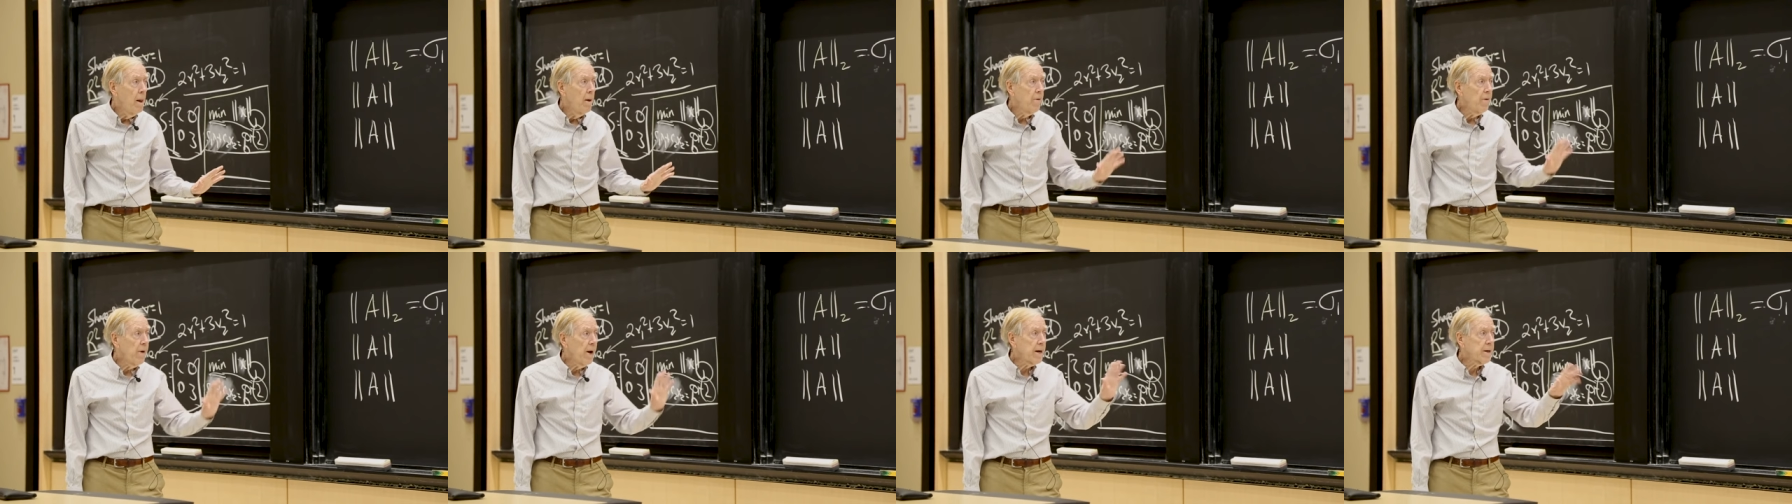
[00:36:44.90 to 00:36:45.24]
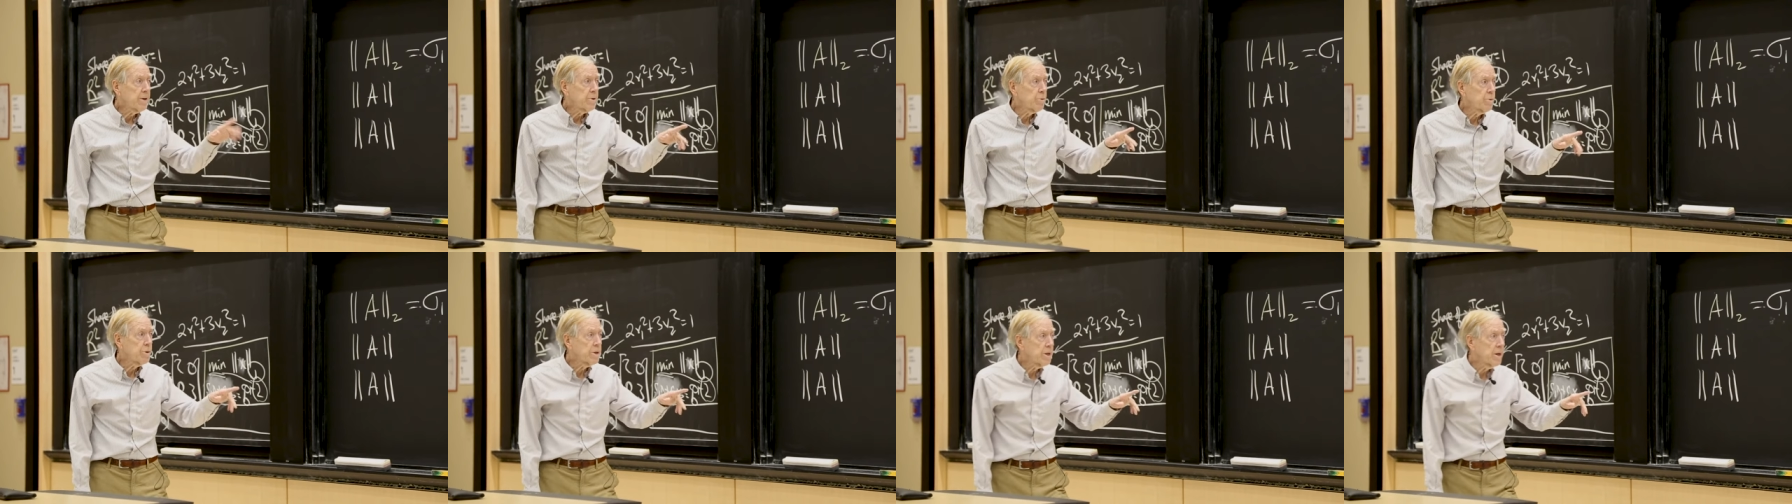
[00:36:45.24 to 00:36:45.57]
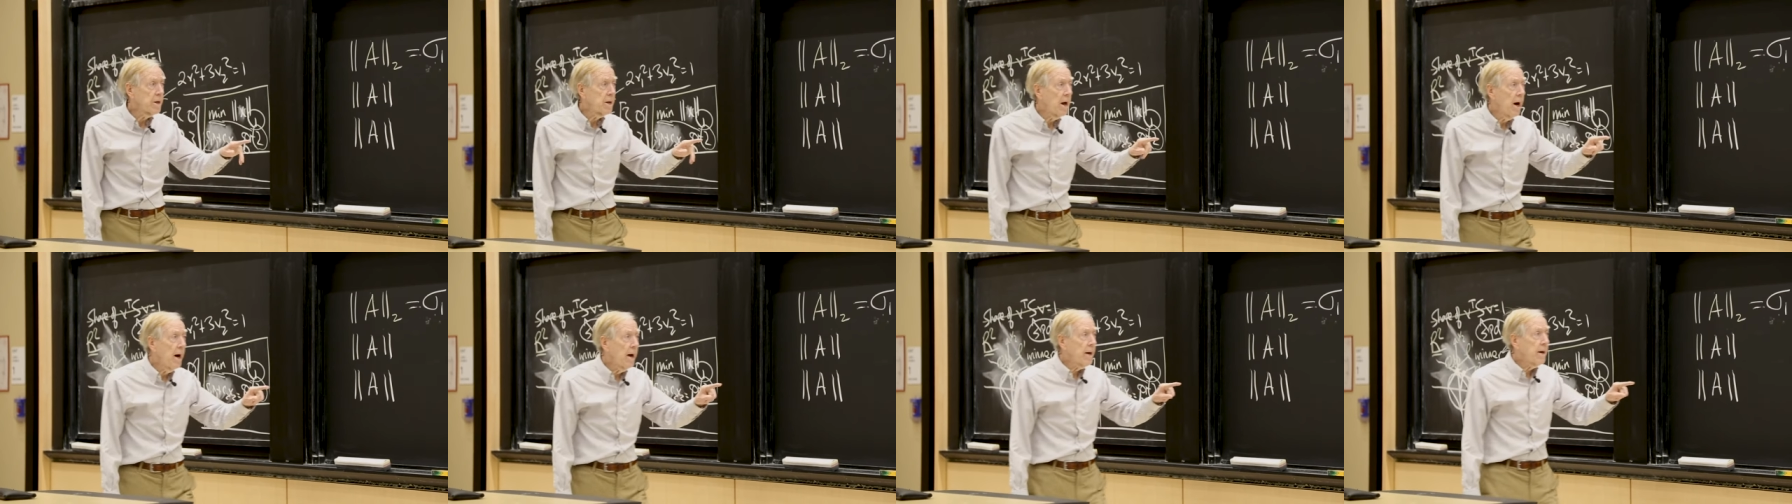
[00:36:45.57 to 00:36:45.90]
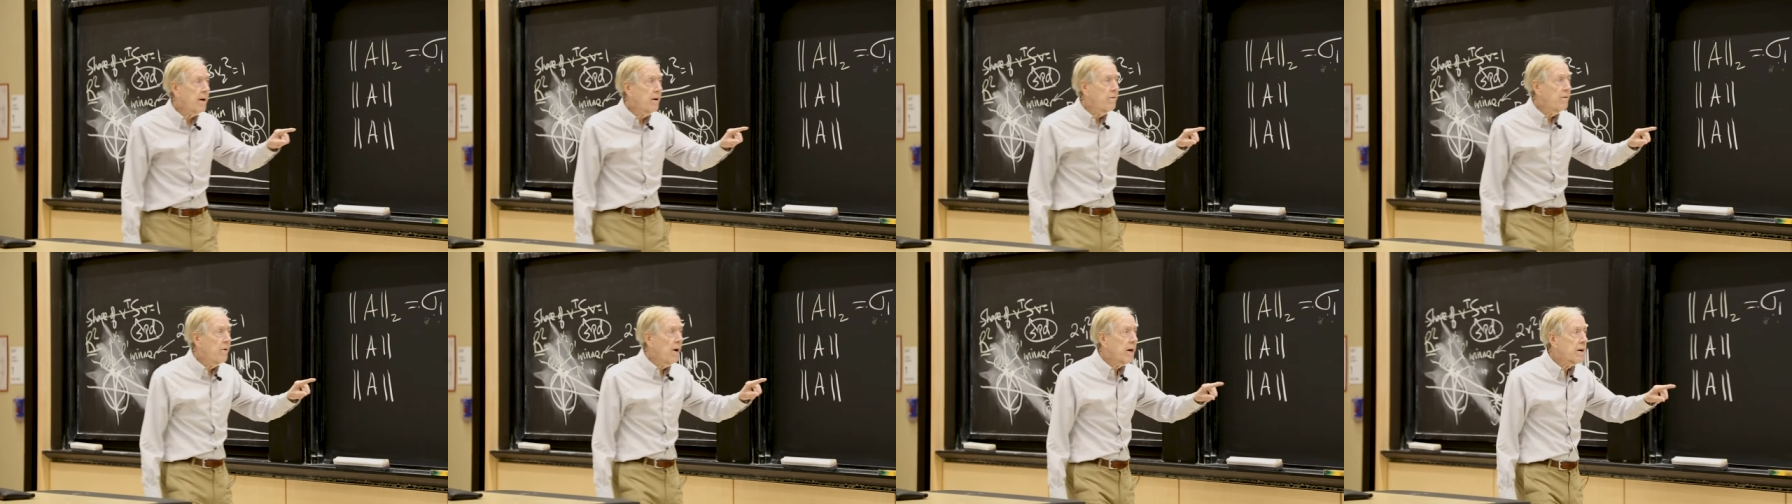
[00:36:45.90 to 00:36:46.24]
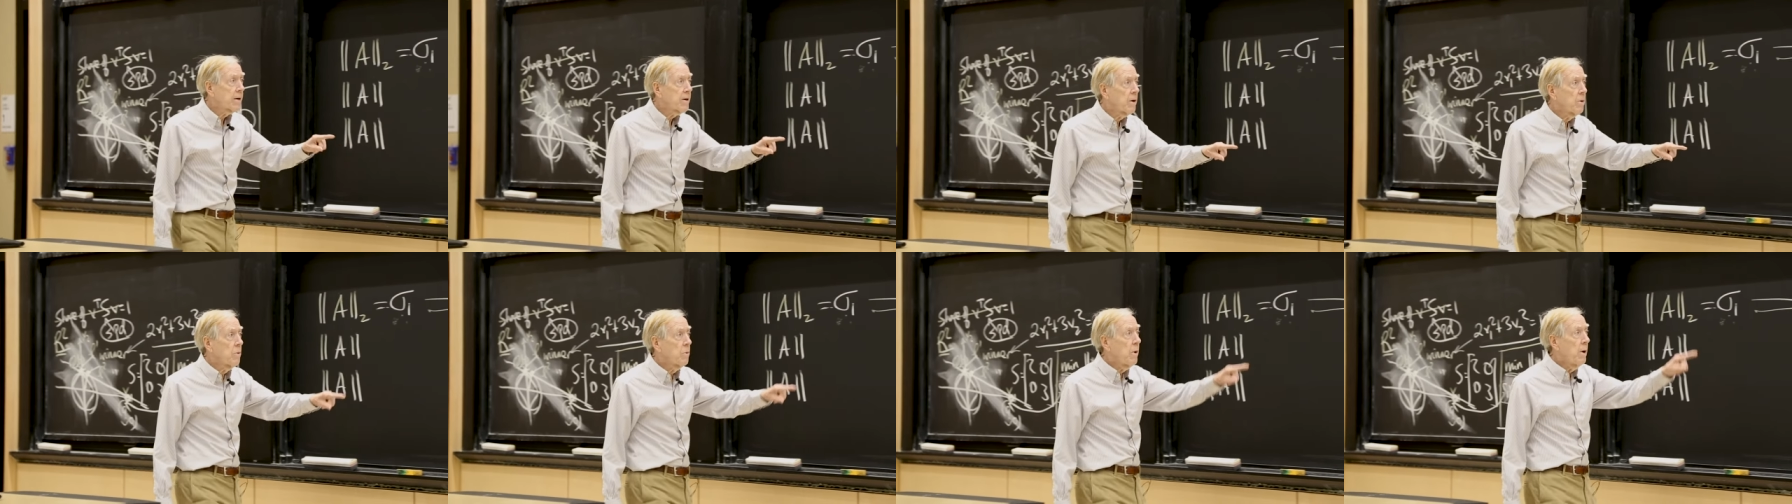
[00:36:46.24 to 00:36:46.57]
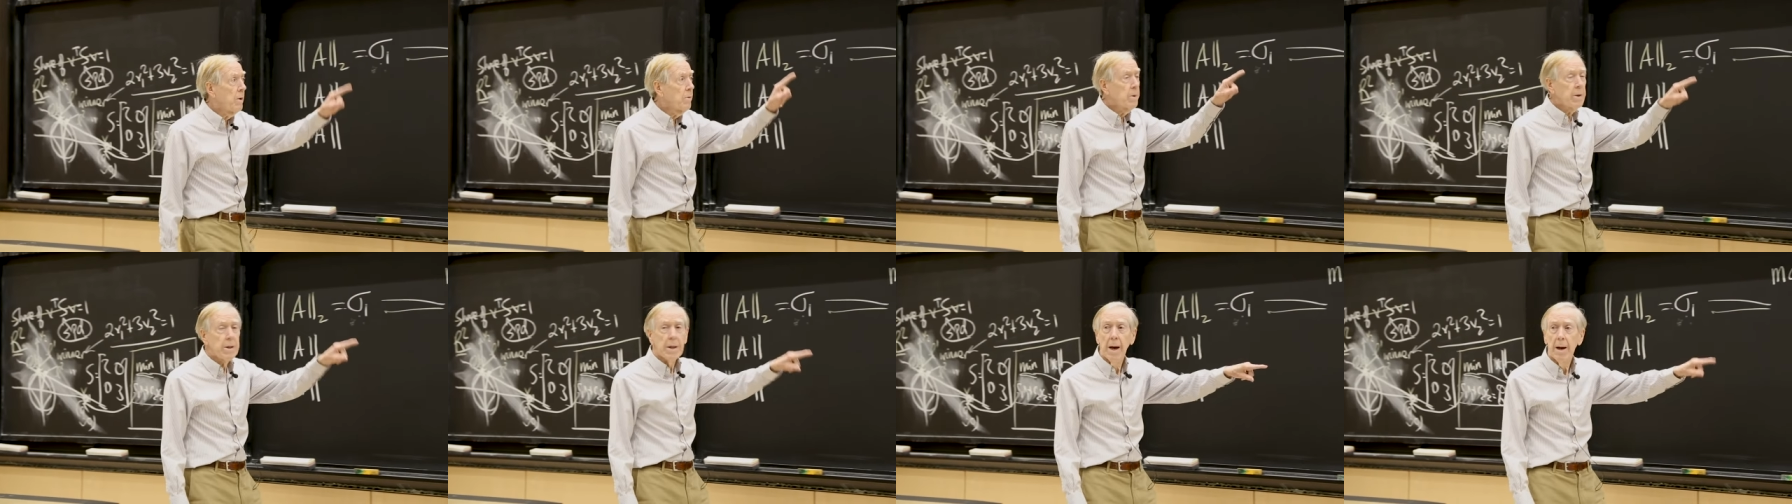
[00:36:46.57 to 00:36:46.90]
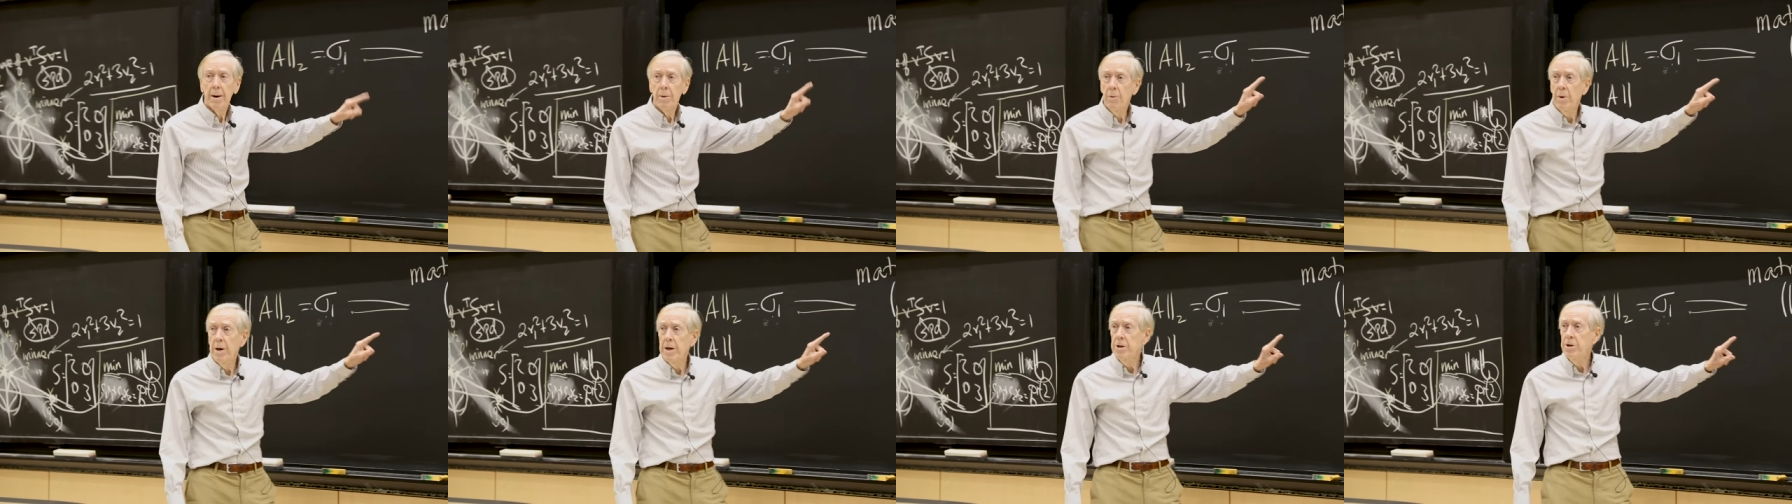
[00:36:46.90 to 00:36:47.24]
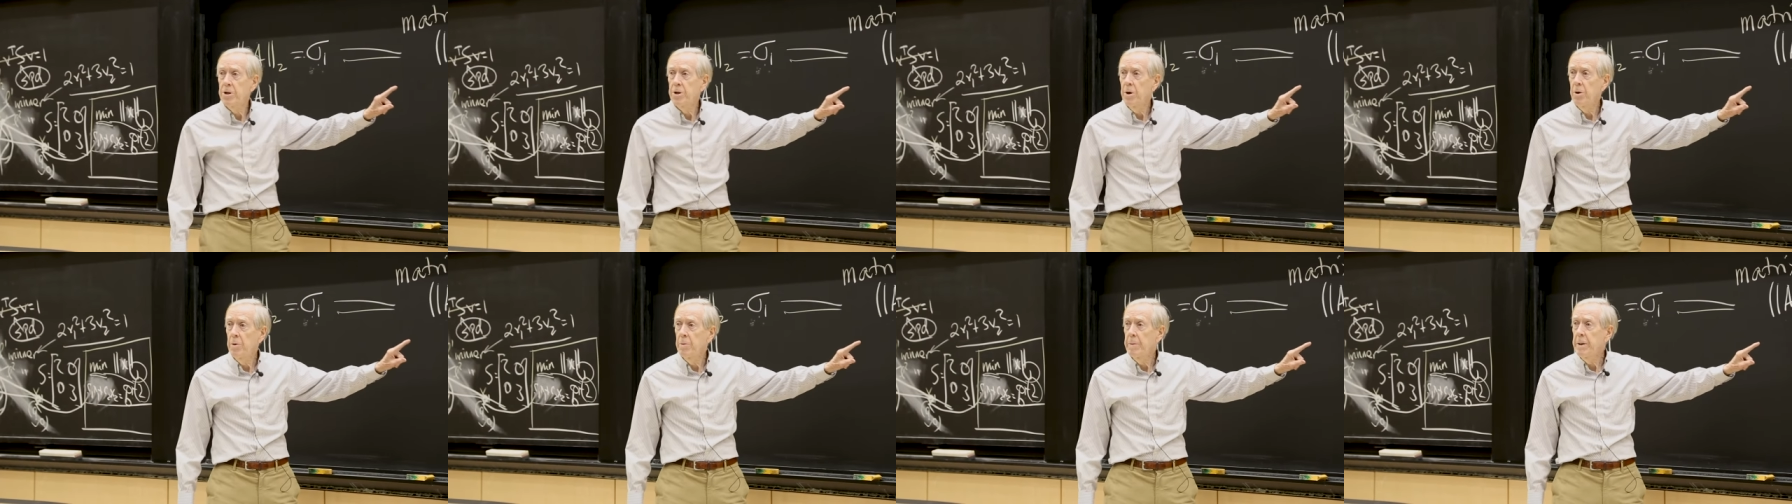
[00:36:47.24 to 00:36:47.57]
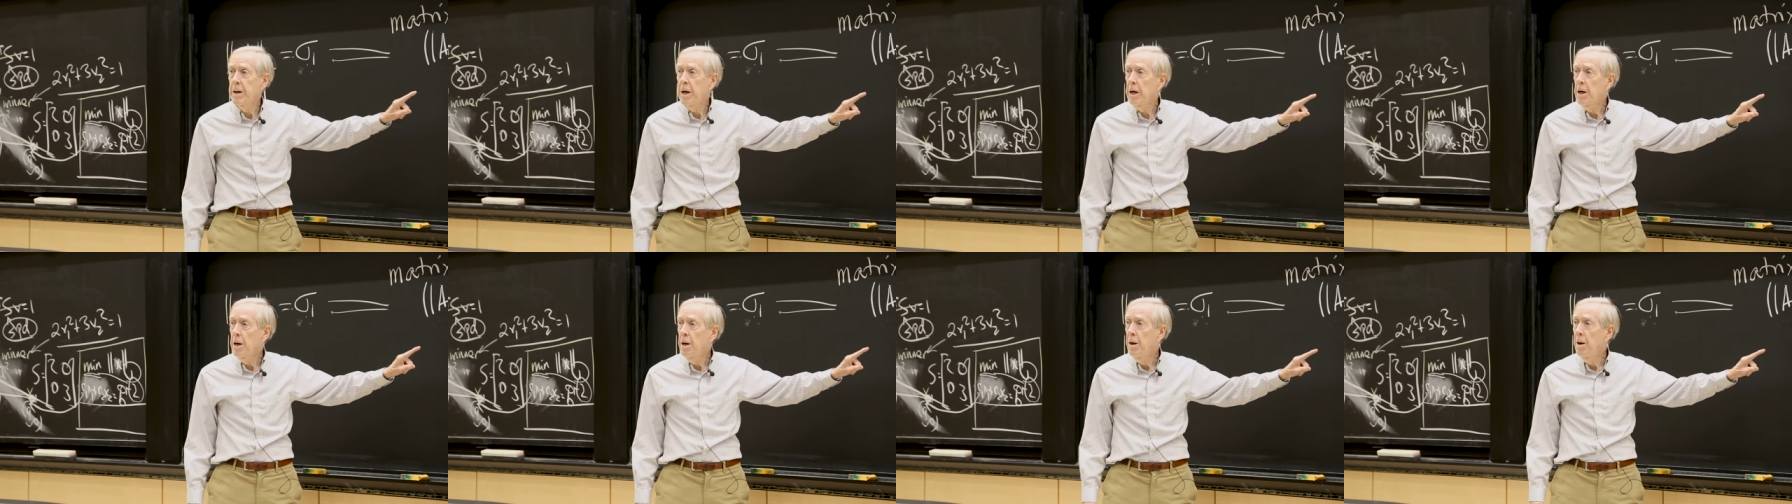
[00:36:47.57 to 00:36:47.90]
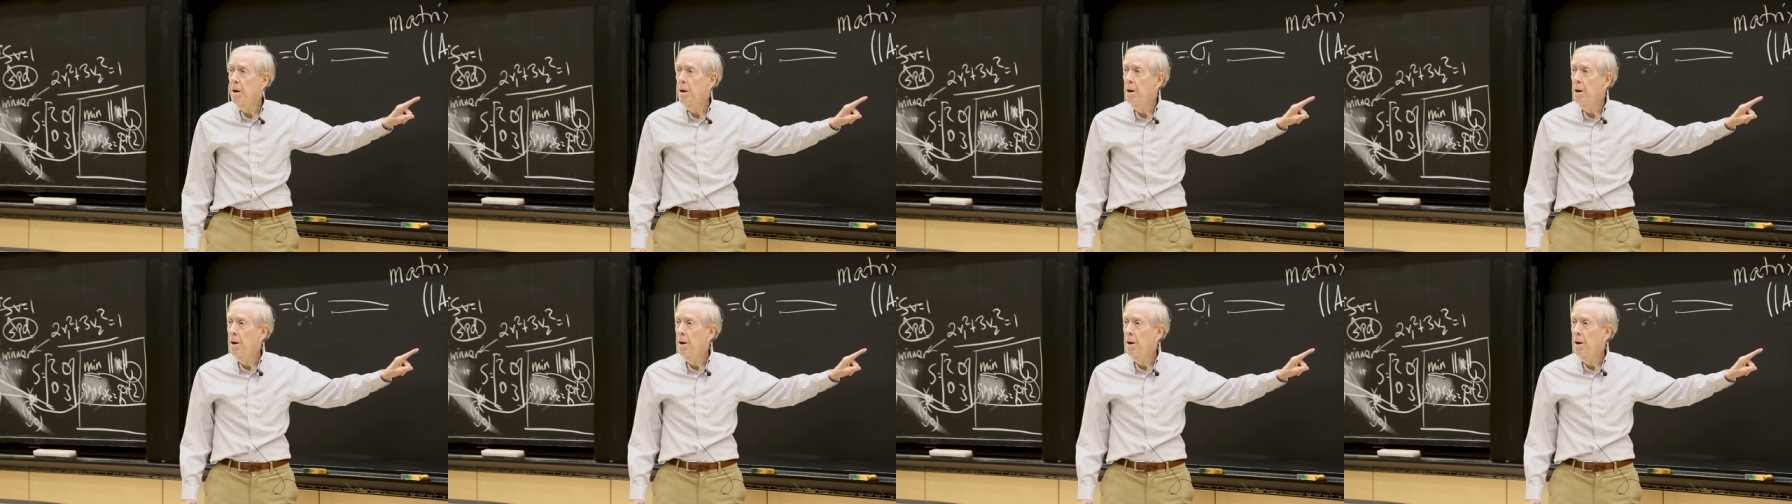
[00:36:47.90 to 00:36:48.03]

If x was an eigenvector, what would that ratio be?